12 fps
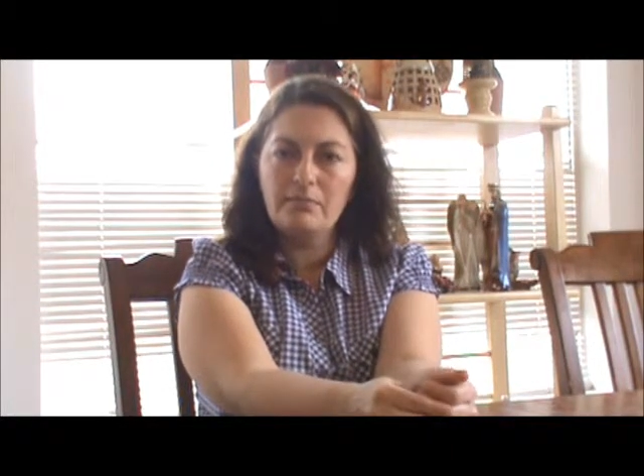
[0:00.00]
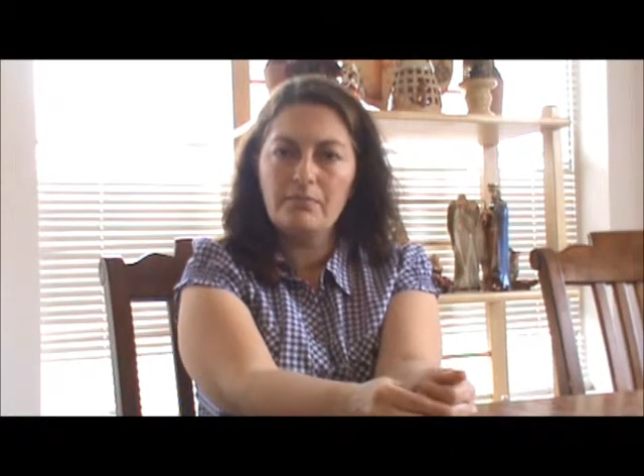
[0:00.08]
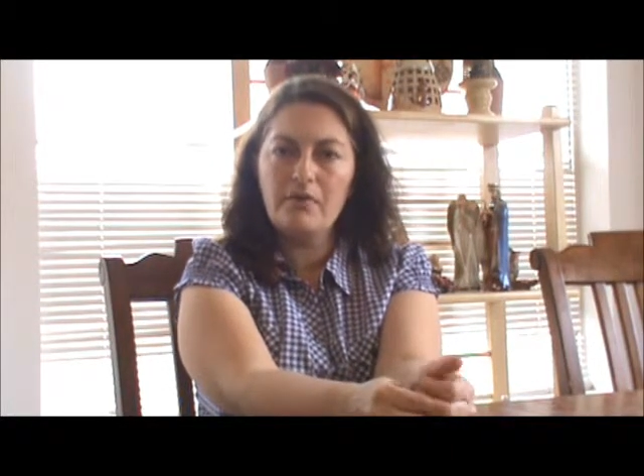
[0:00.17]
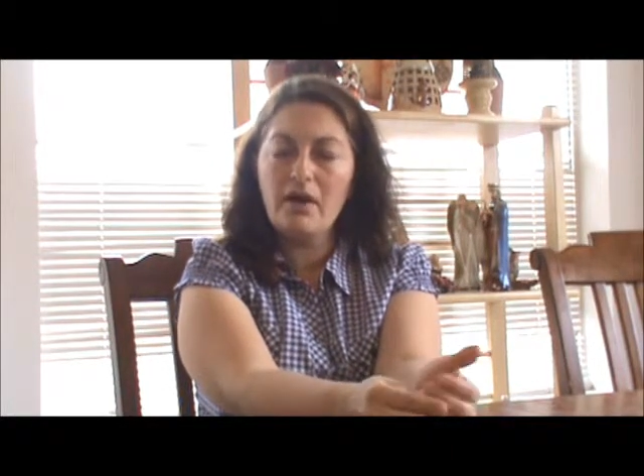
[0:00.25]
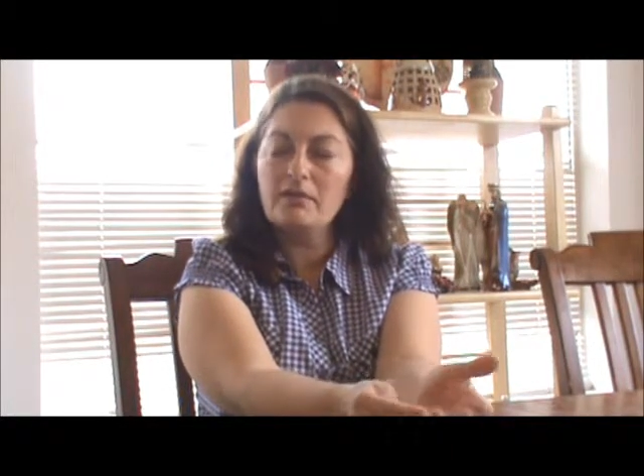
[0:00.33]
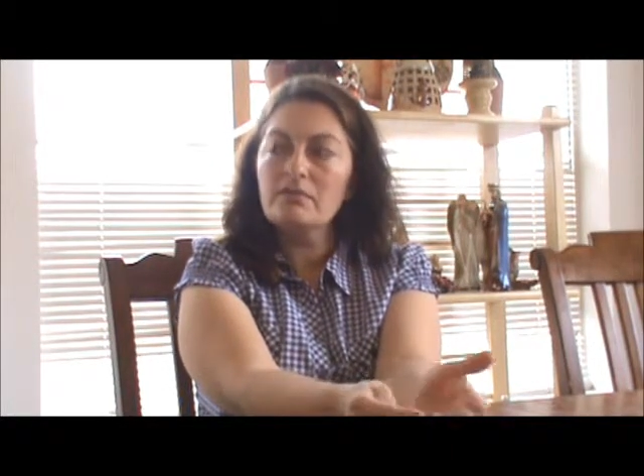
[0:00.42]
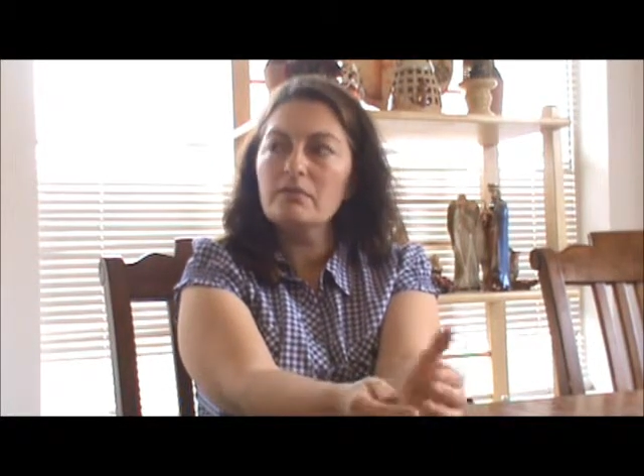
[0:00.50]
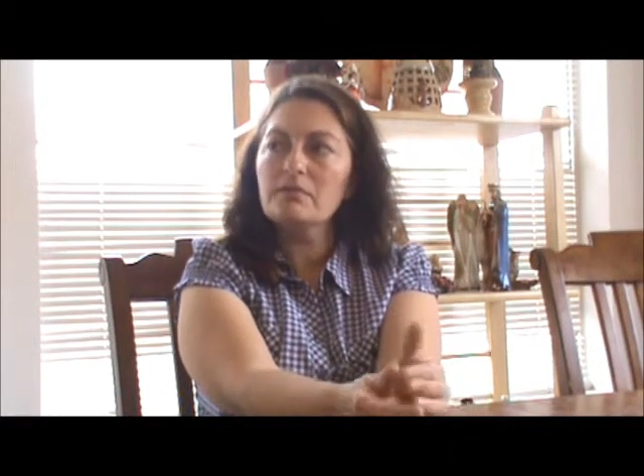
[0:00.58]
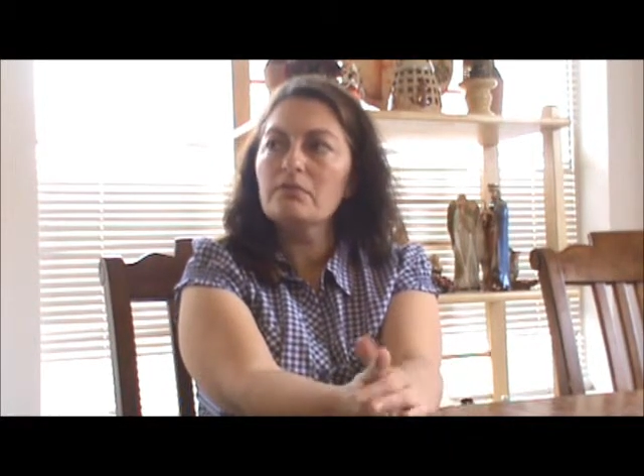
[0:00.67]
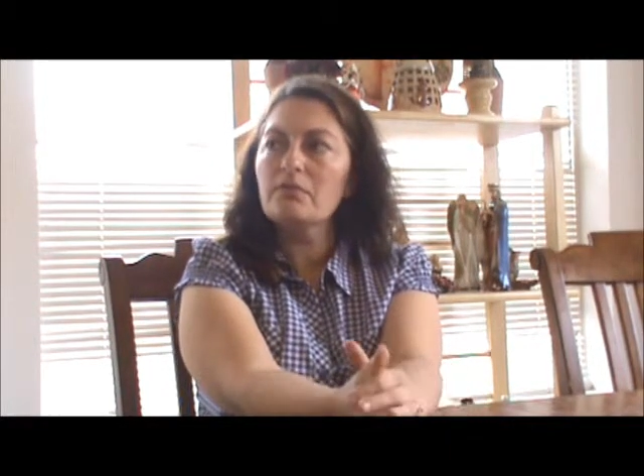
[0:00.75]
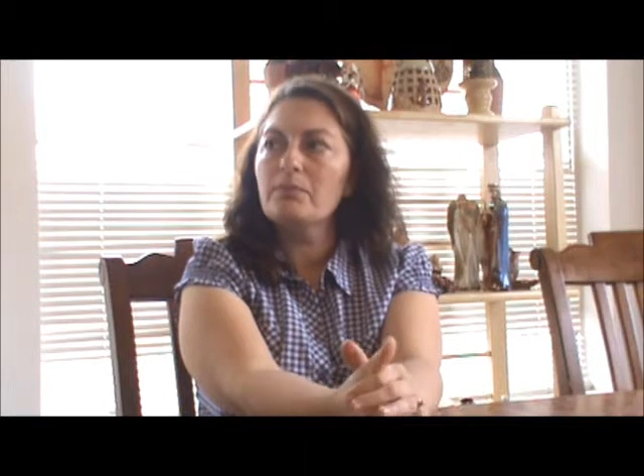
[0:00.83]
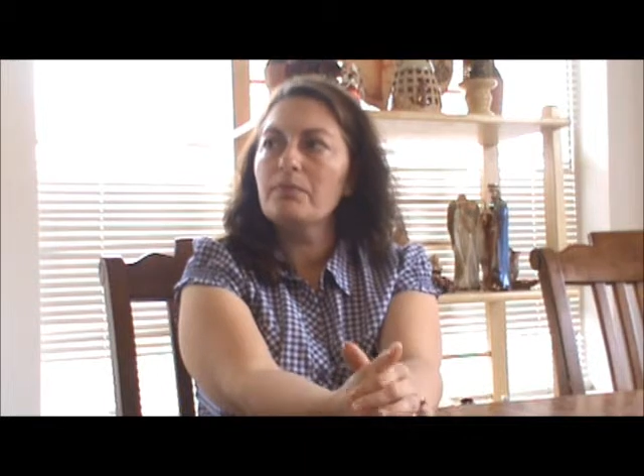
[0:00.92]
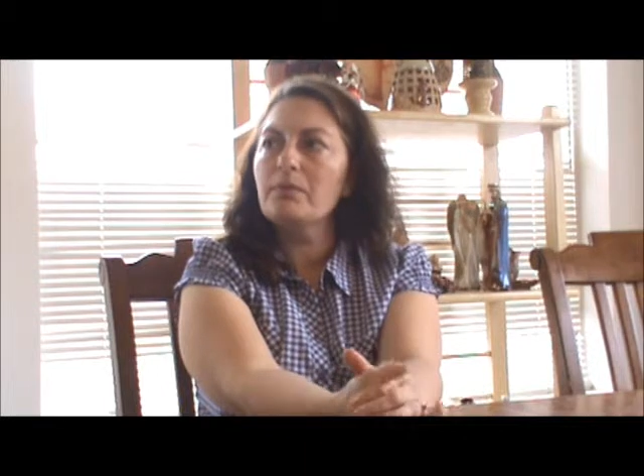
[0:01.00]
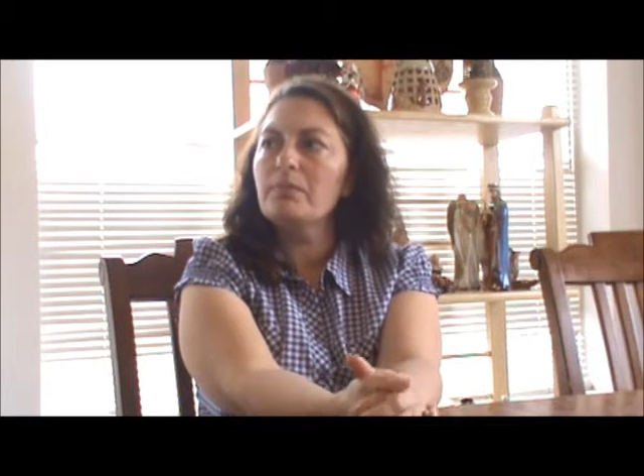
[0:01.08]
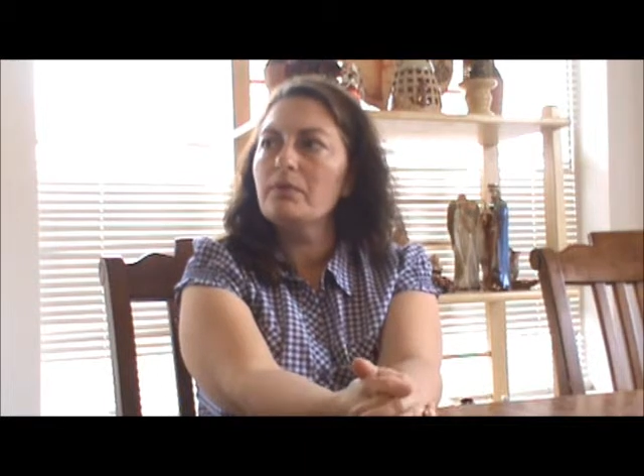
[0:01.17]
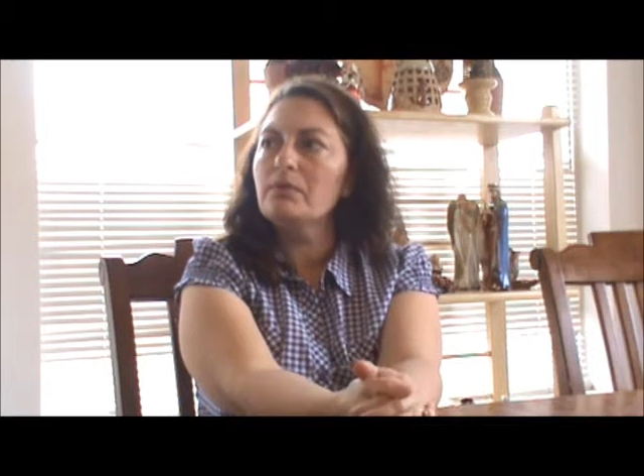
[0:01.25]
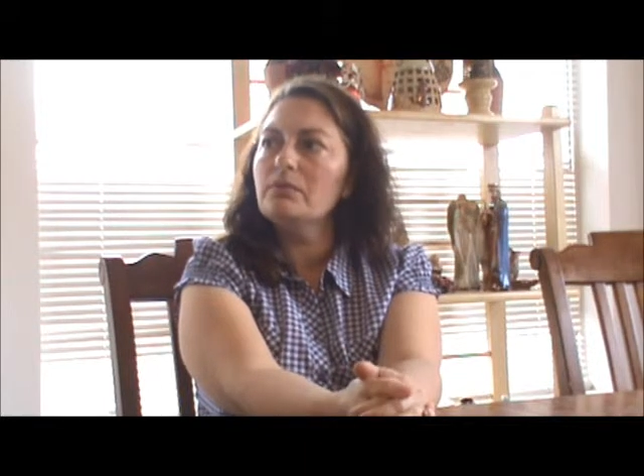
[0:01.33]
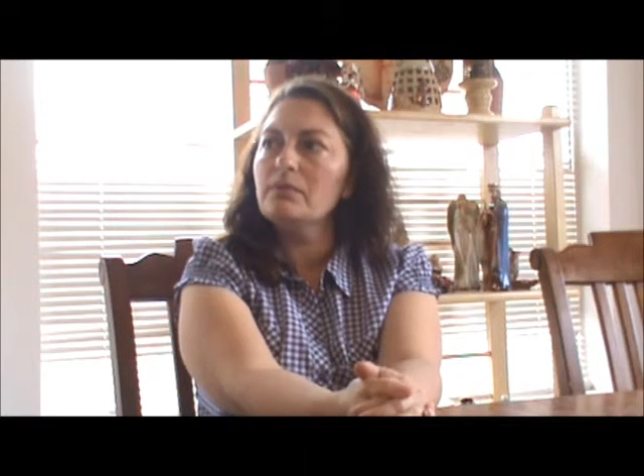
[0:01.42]
prices for
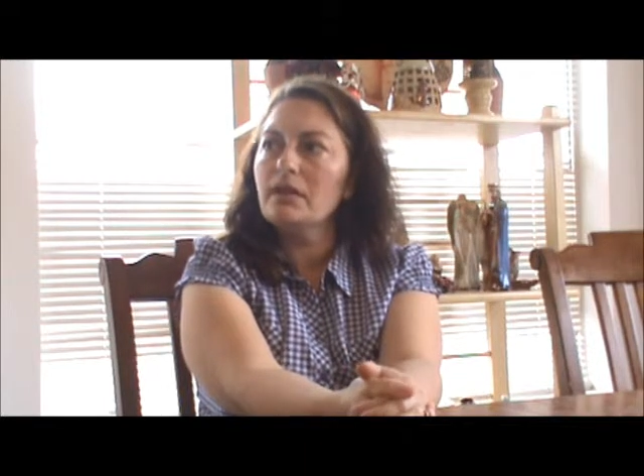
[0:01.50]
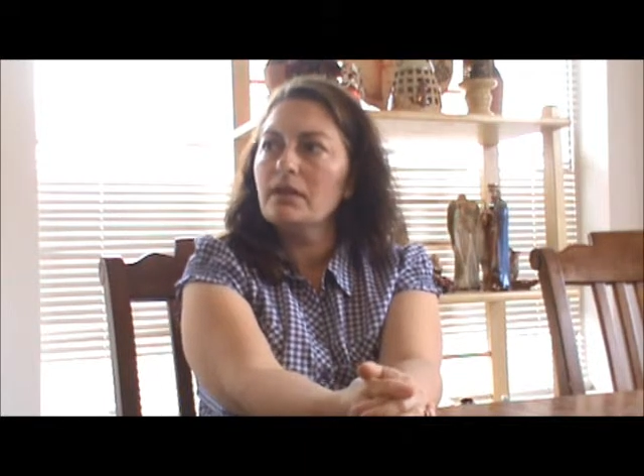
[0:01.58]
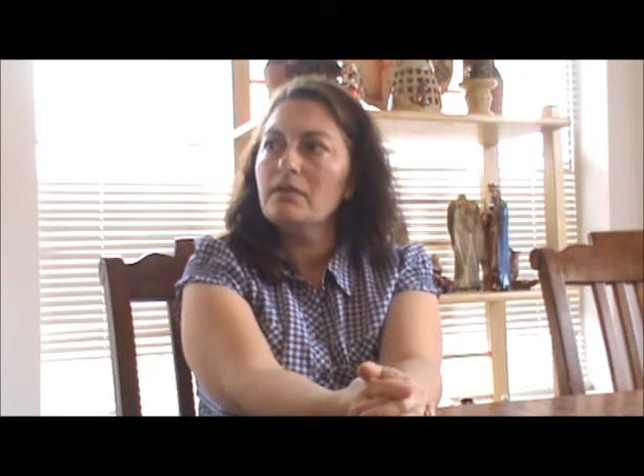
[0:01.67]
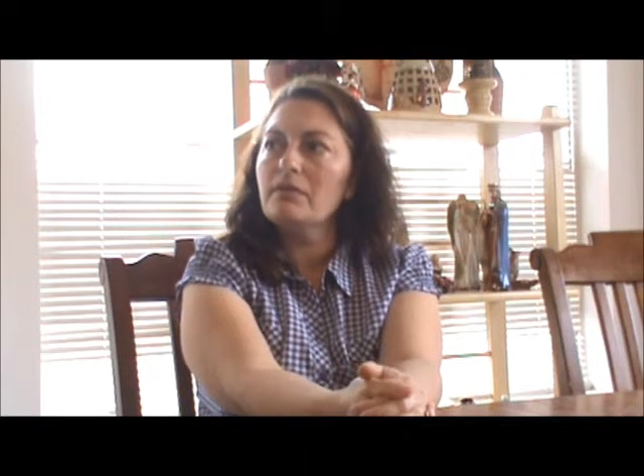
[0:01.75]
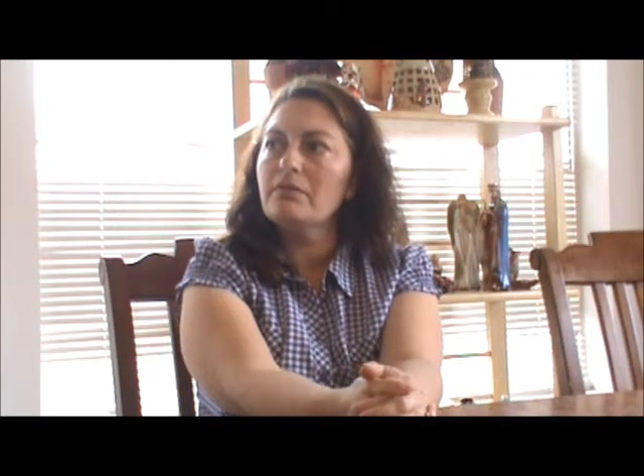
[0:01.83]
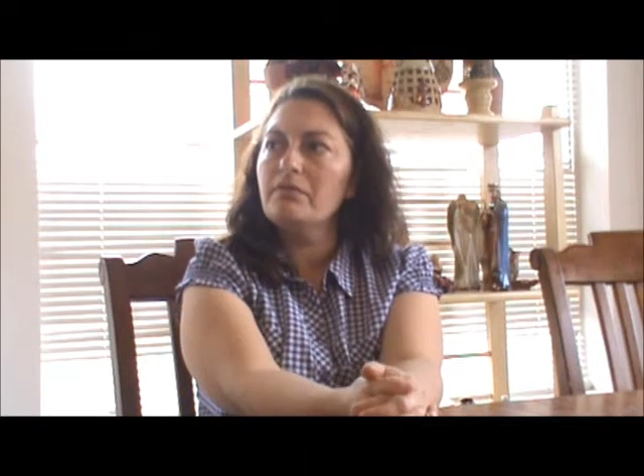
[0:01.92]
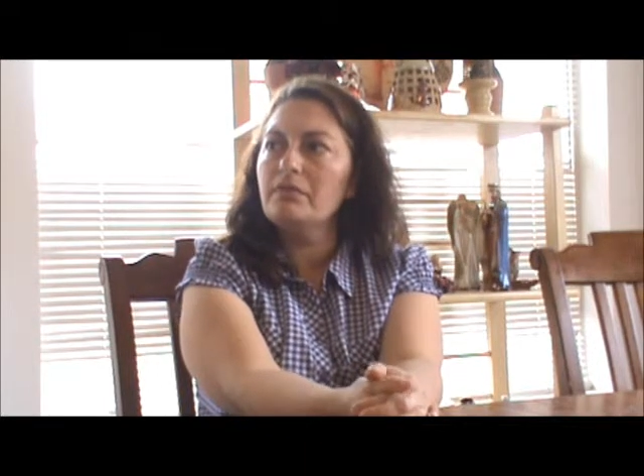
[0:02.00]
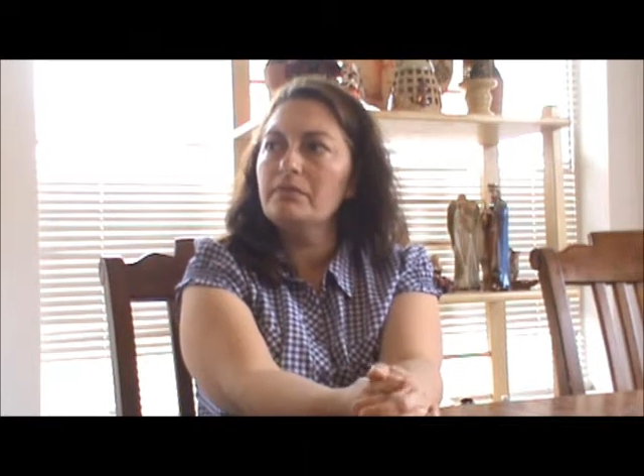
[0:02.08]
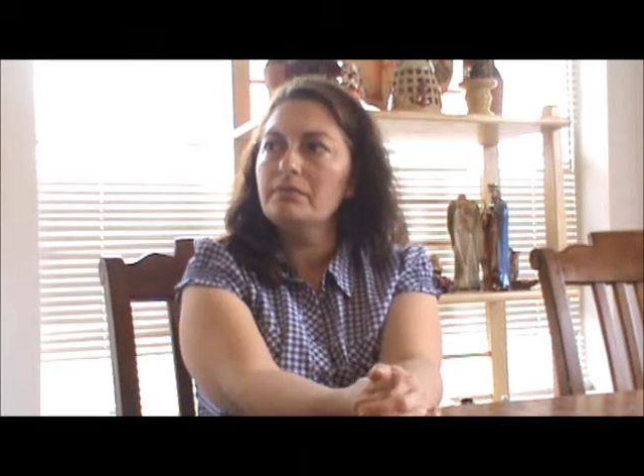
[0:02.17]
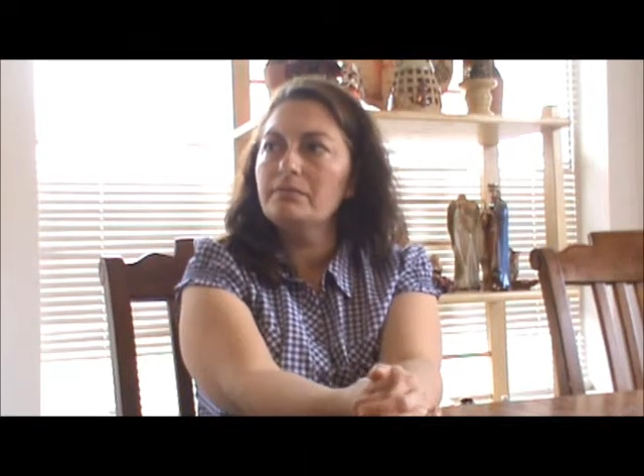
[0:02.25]
people who can afford.